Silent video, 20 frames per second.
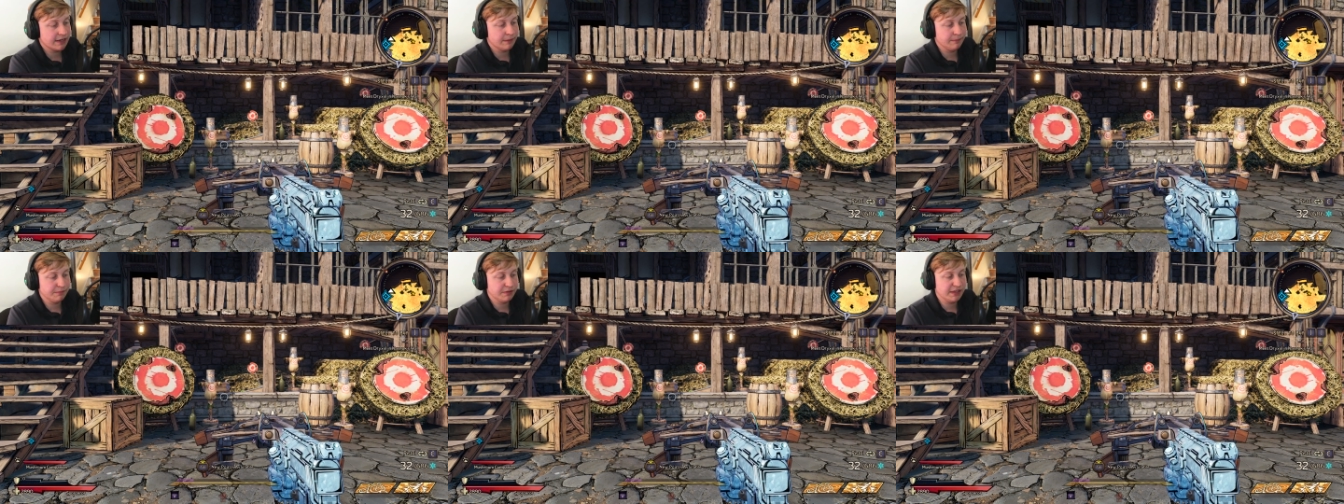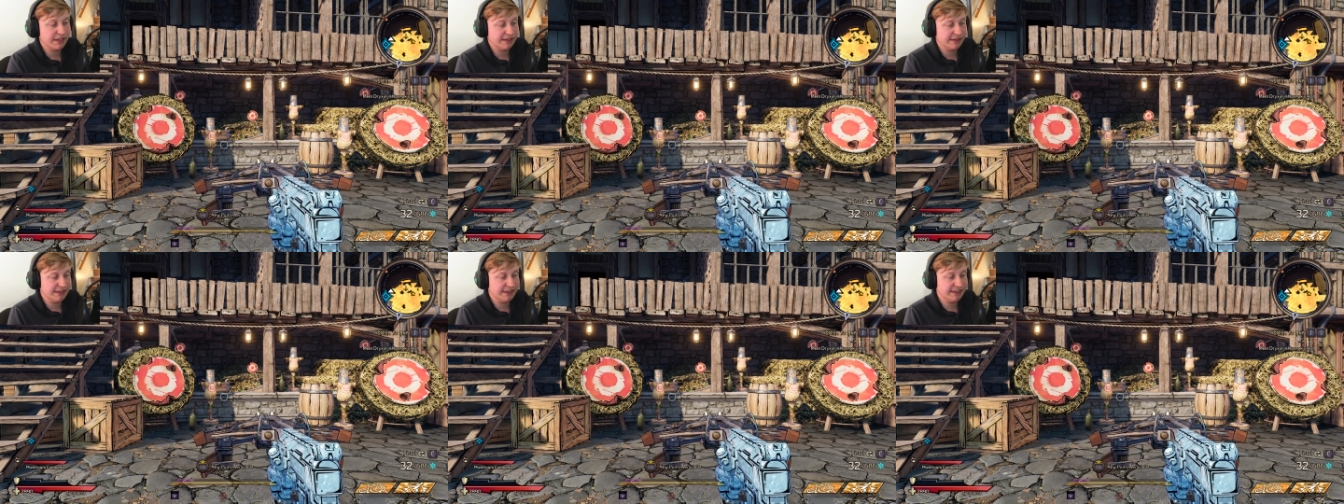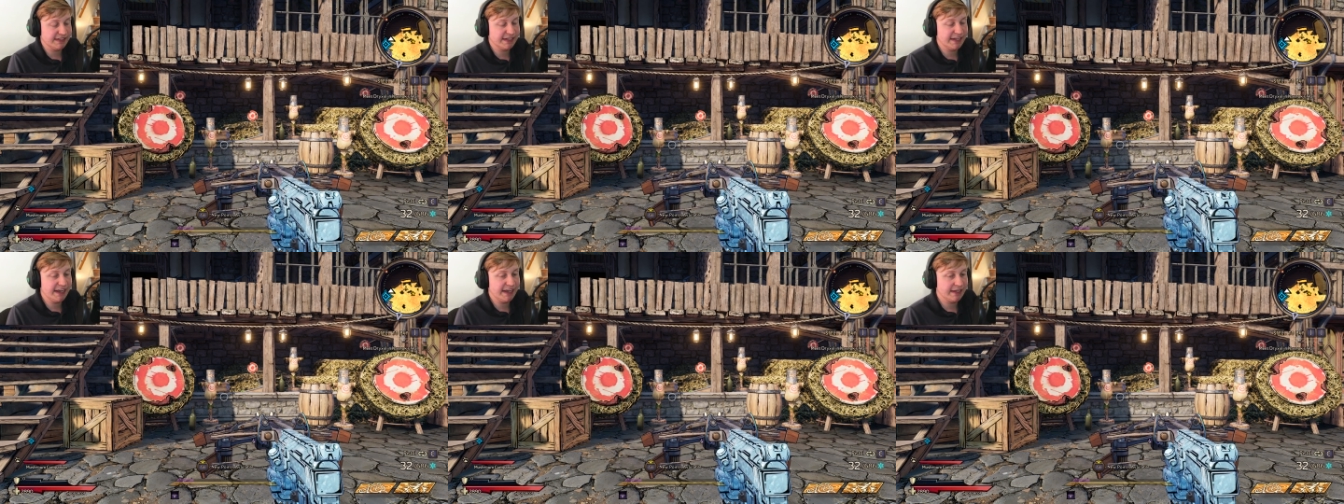completely
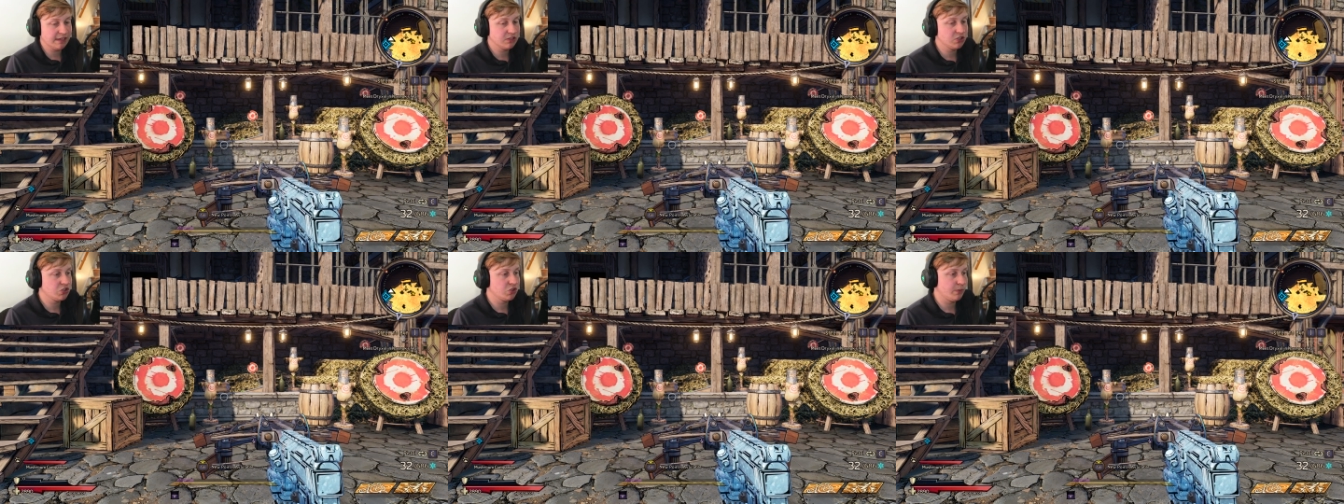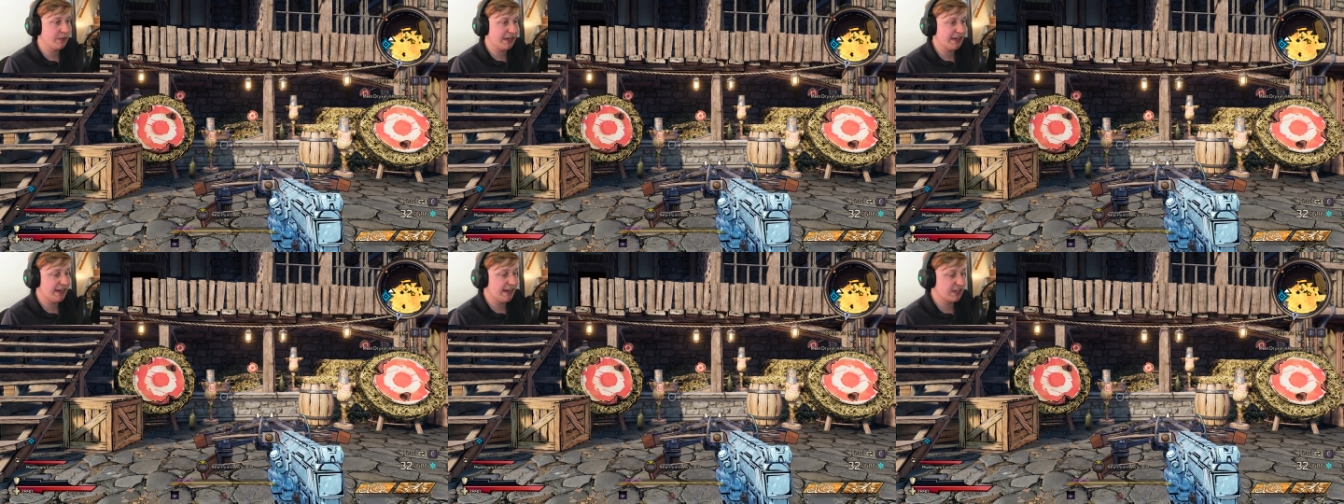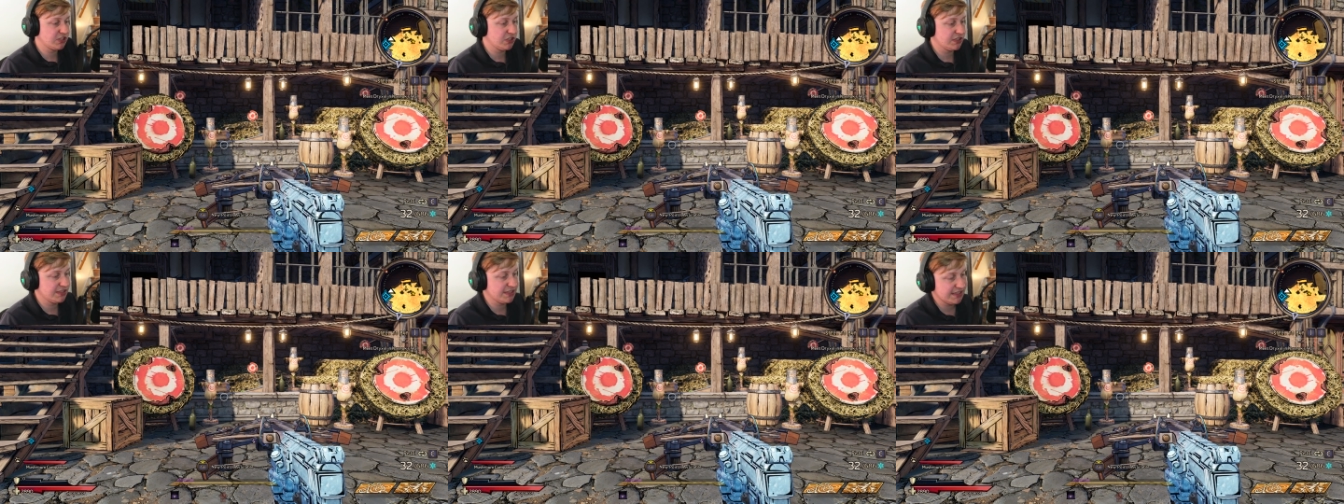decays so we can
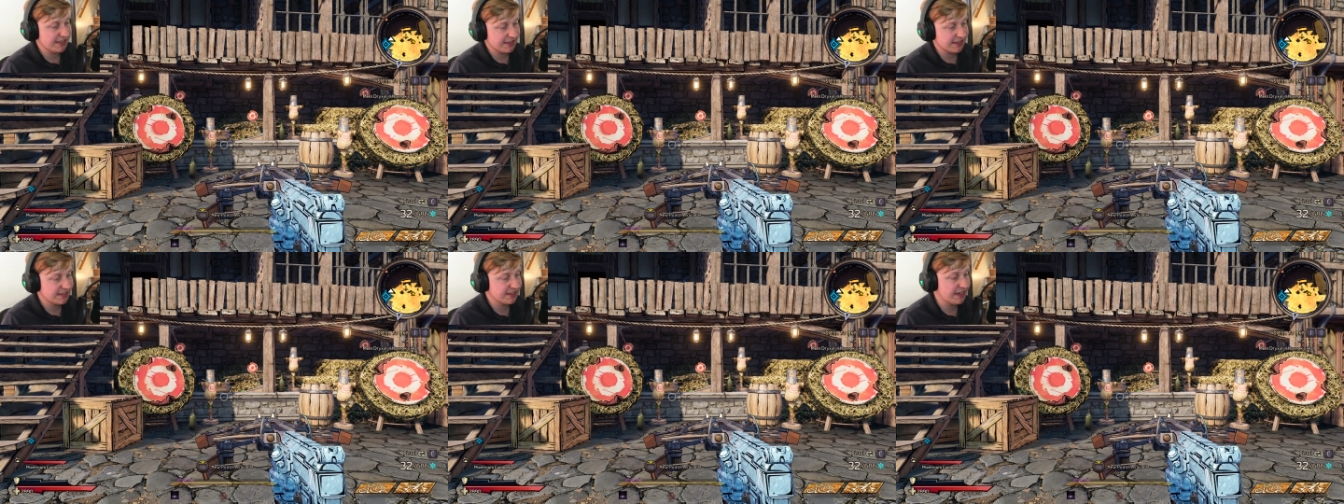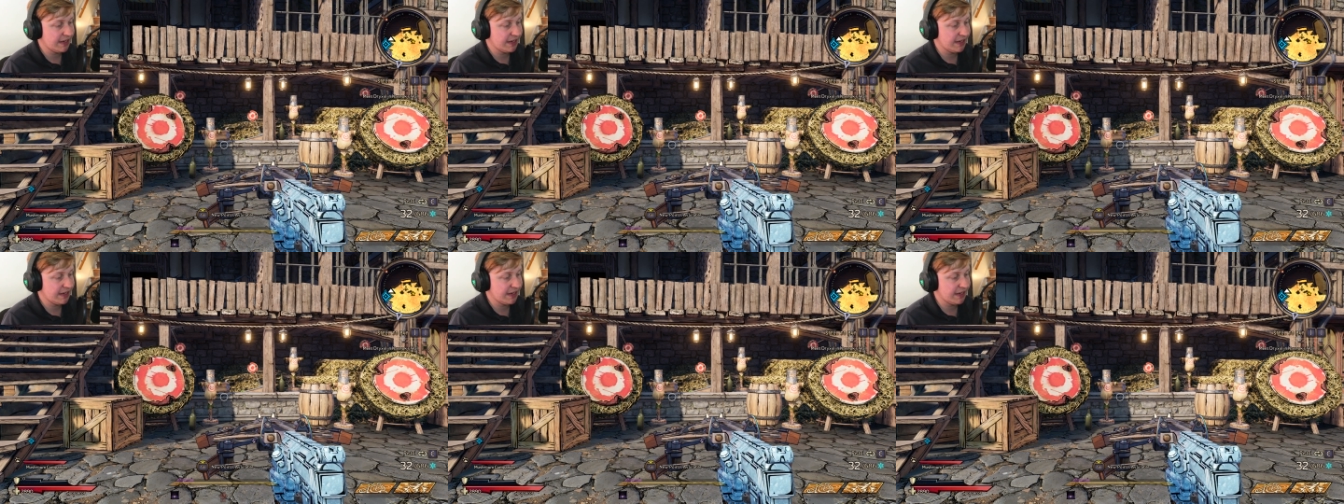actually see the